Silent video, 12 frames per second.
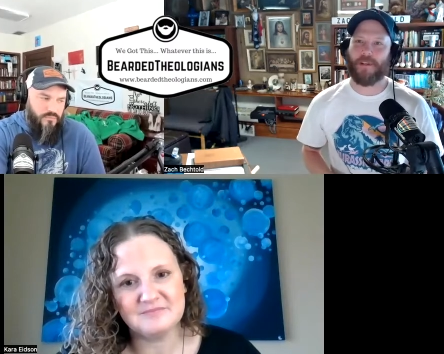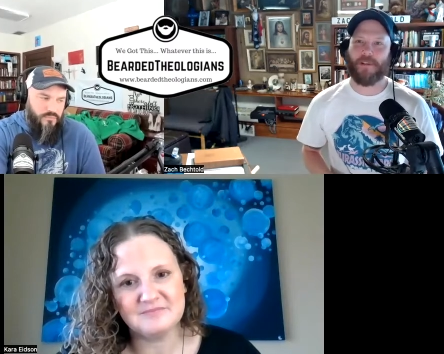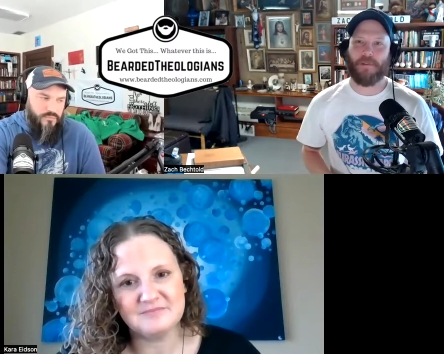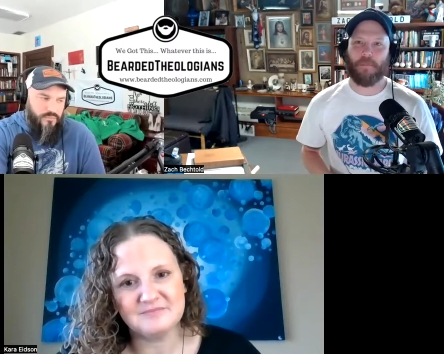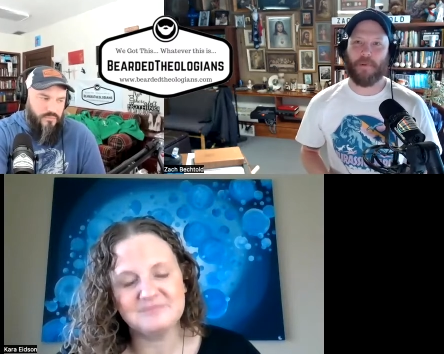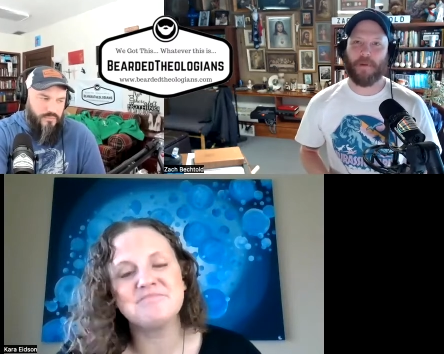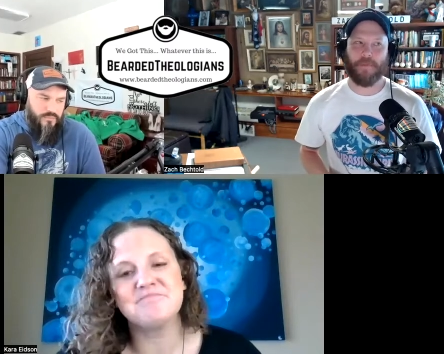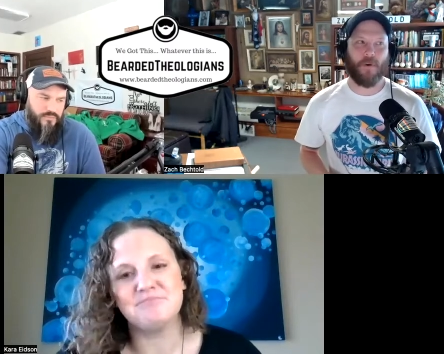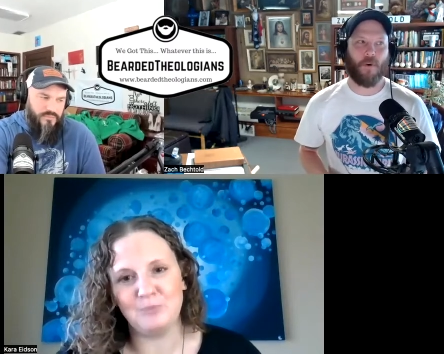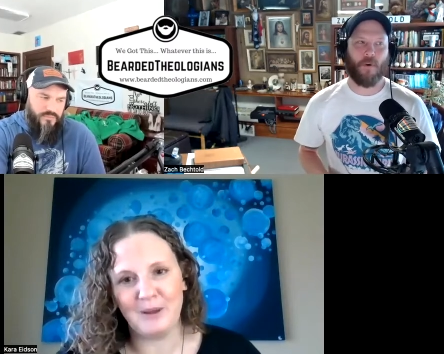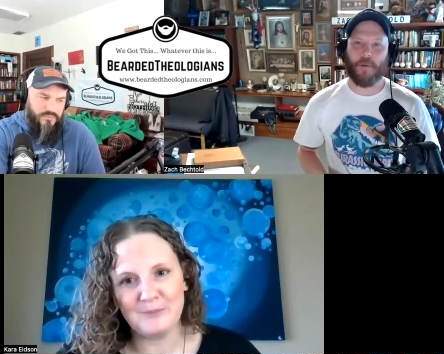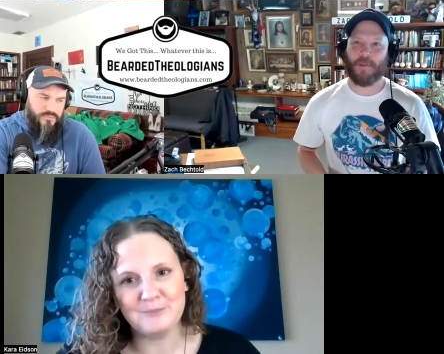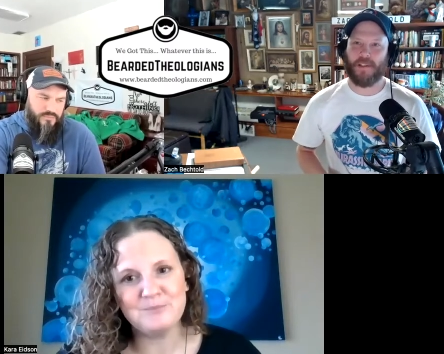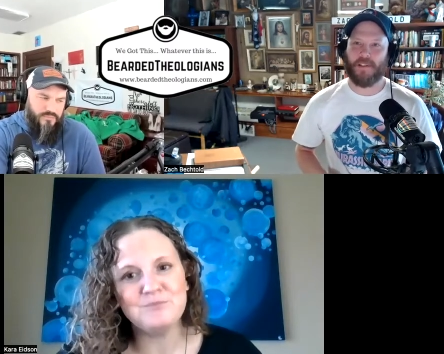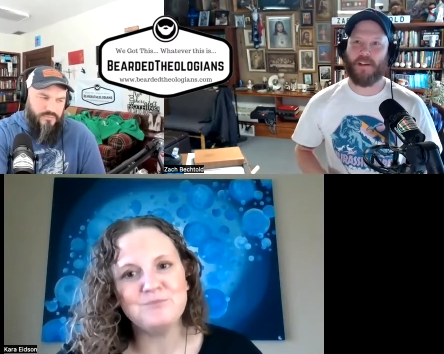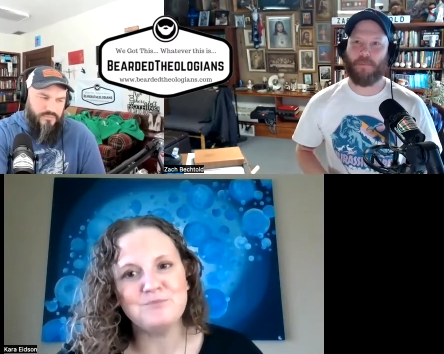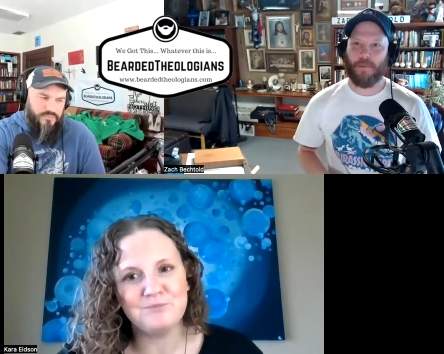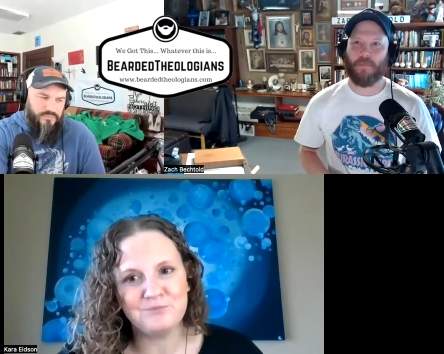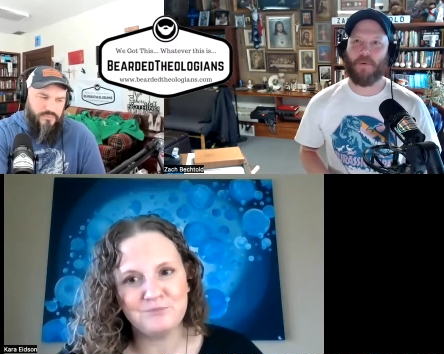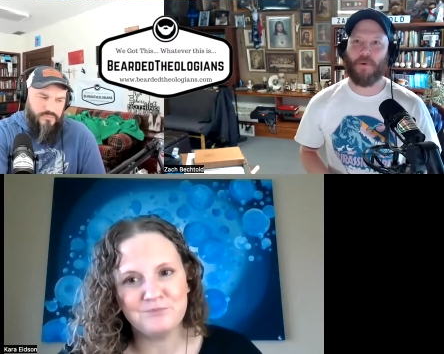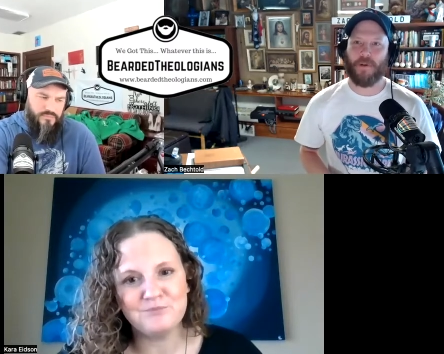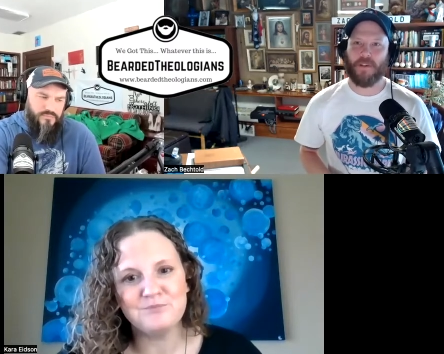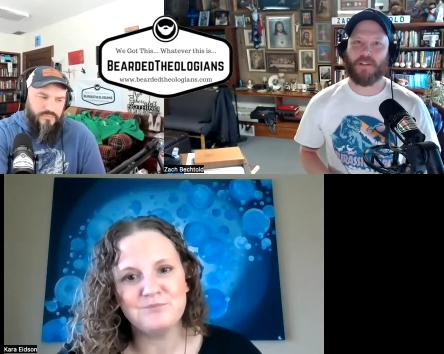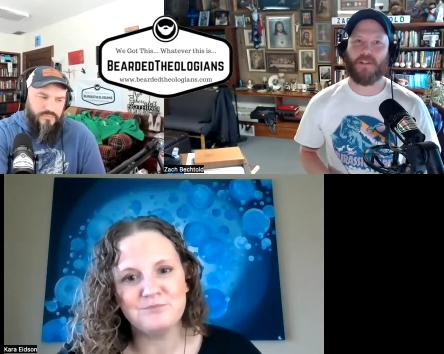Speaker 1: but almost a tipping point
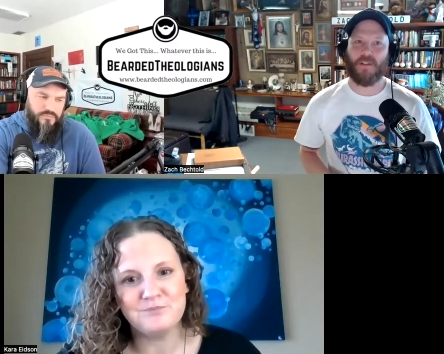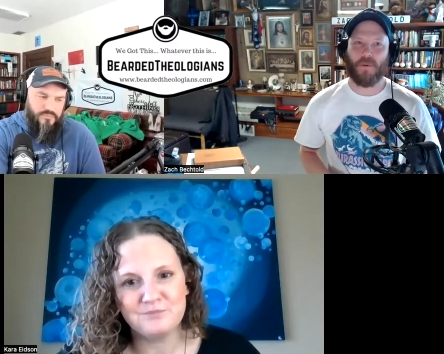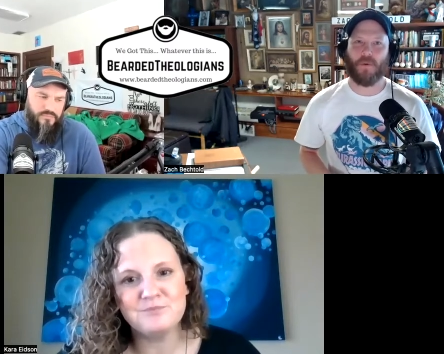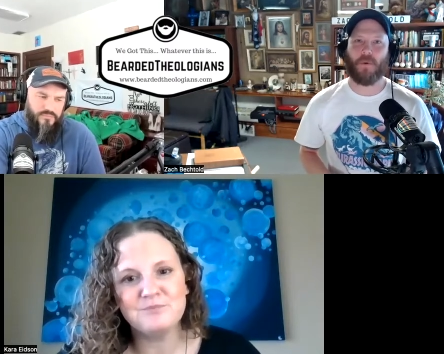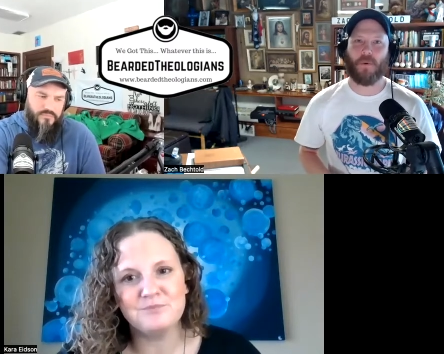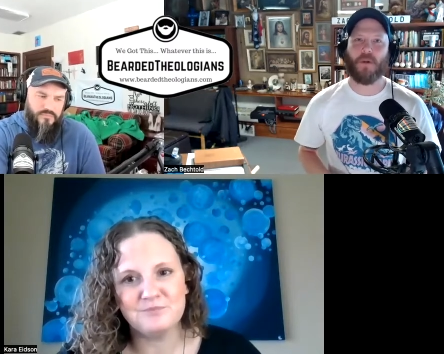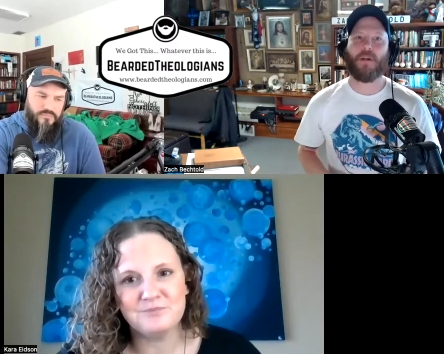to,